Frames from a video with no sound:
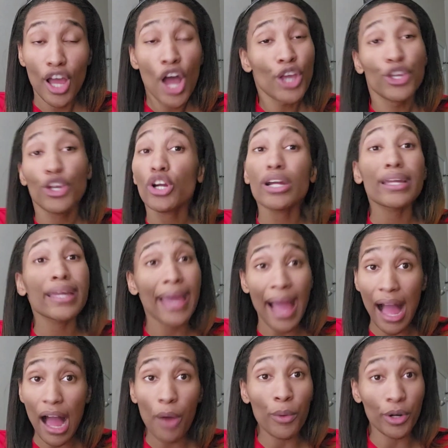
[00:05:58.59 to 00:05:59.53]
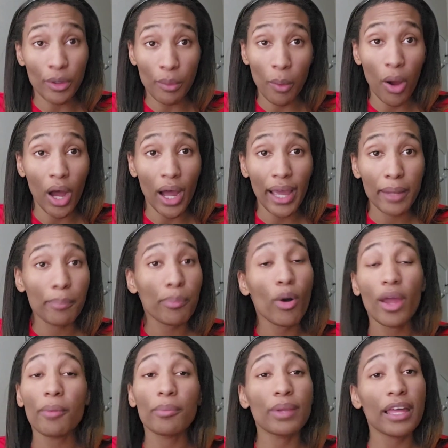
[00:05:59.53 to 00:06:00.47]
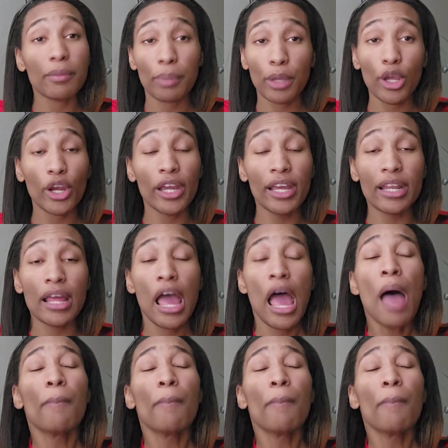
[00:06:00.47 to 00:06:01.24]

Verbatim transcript: You're a coward, Juan, point blank, period.